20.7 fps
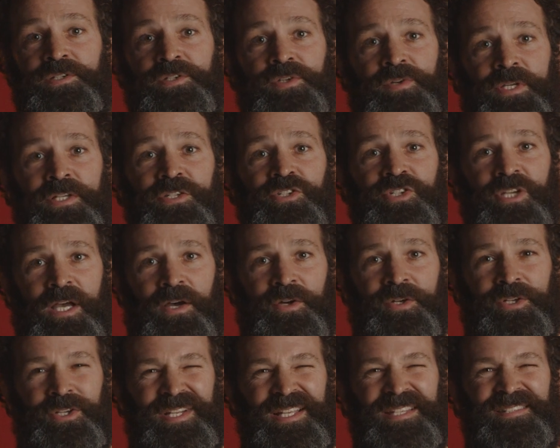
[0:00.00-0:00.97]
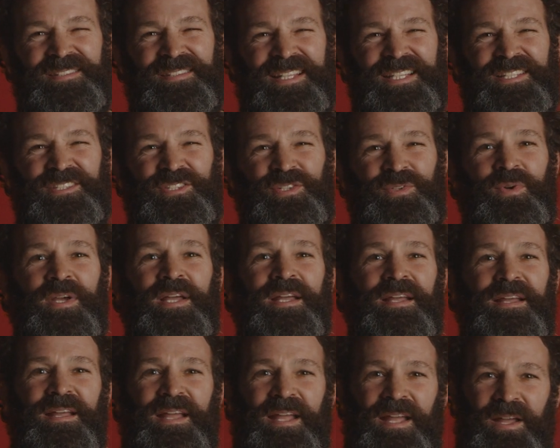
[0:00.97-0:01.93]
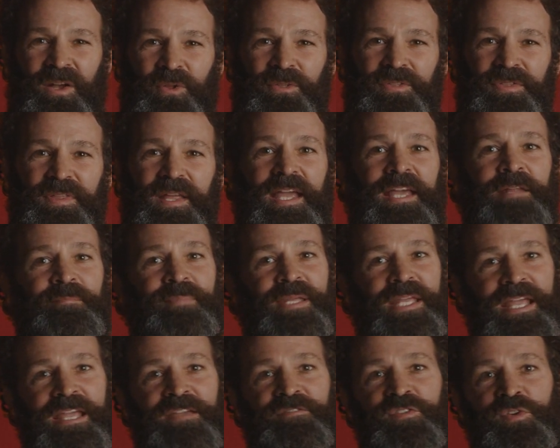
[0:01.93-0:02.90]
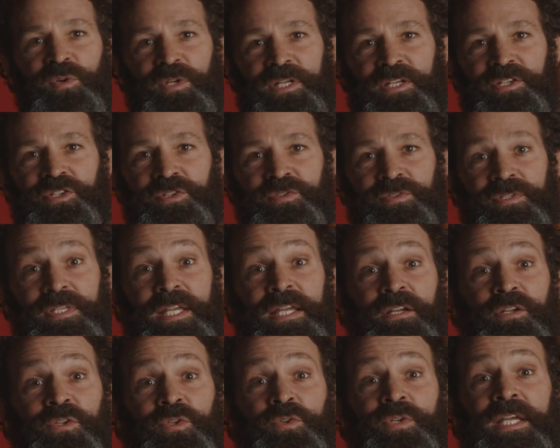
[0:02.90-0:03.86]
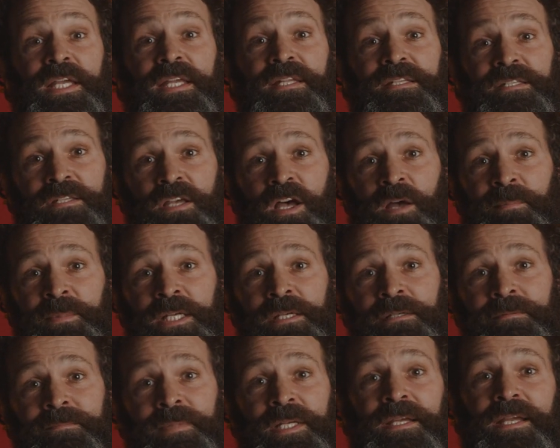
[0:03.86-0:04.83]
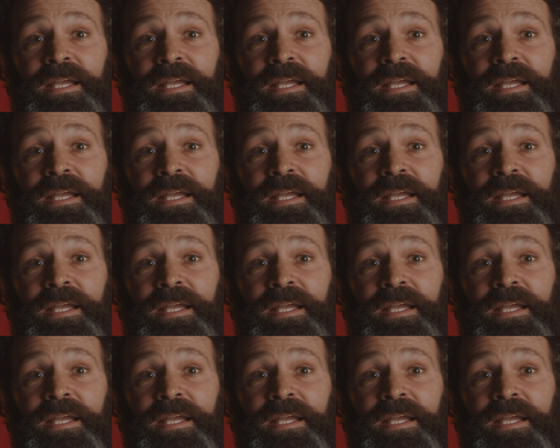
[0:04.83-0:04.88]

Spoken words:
during childhood is linked to health and behavioral issues, including insomnia,